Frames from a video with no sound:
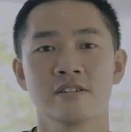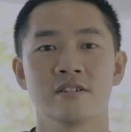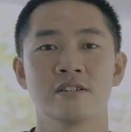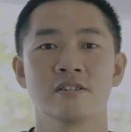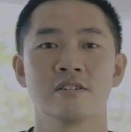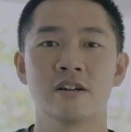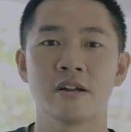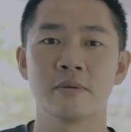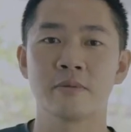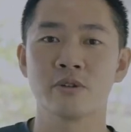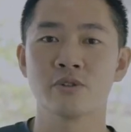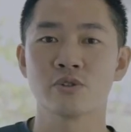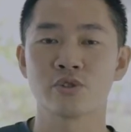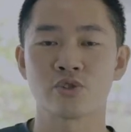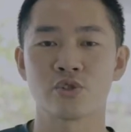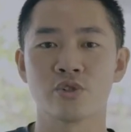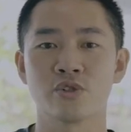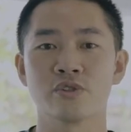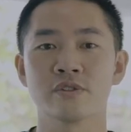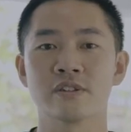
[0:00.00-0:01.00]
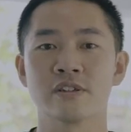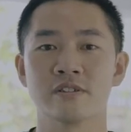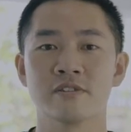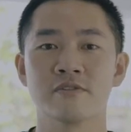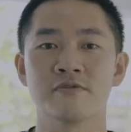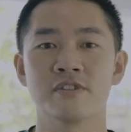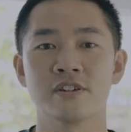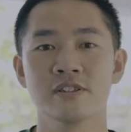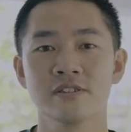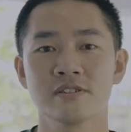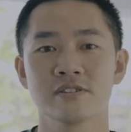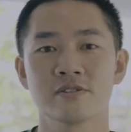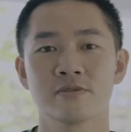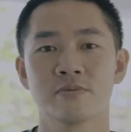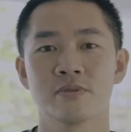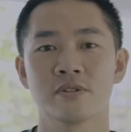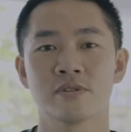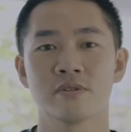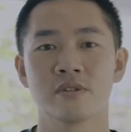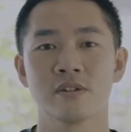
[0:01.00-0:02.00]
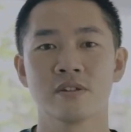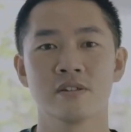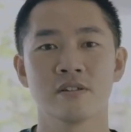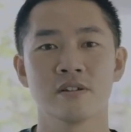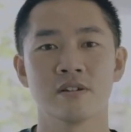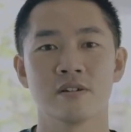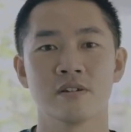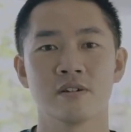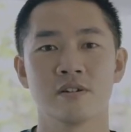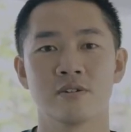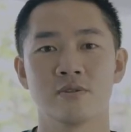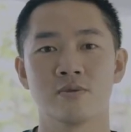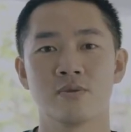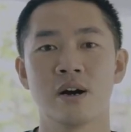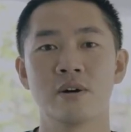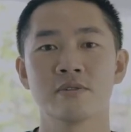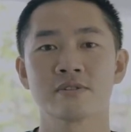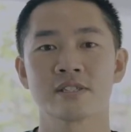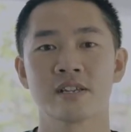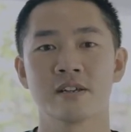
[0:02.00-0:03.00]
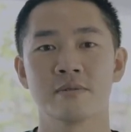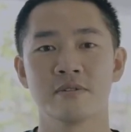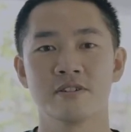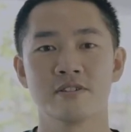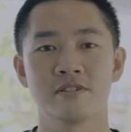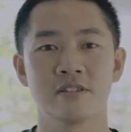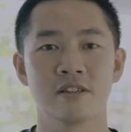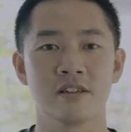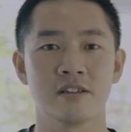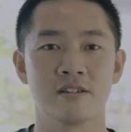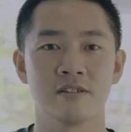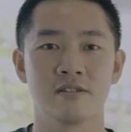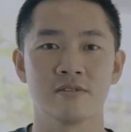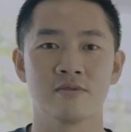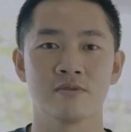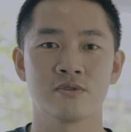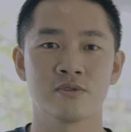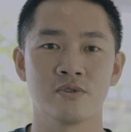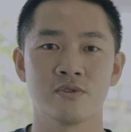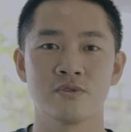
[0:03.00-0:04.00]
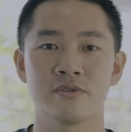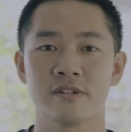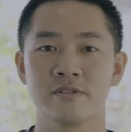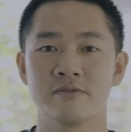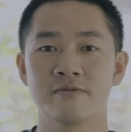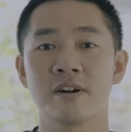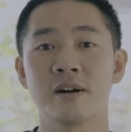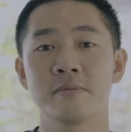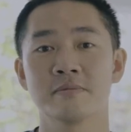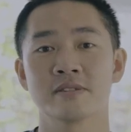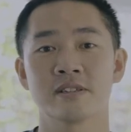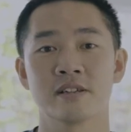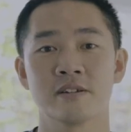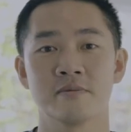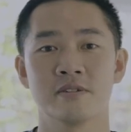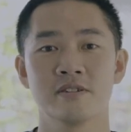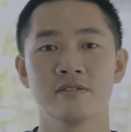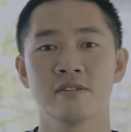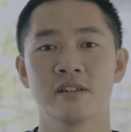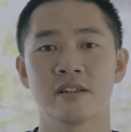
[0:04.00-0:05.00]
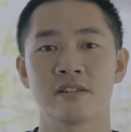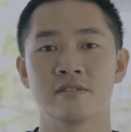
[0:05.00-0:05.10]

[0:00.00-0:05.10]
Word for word: I'm going to show you the difference between wild salmon and also the farm salmon.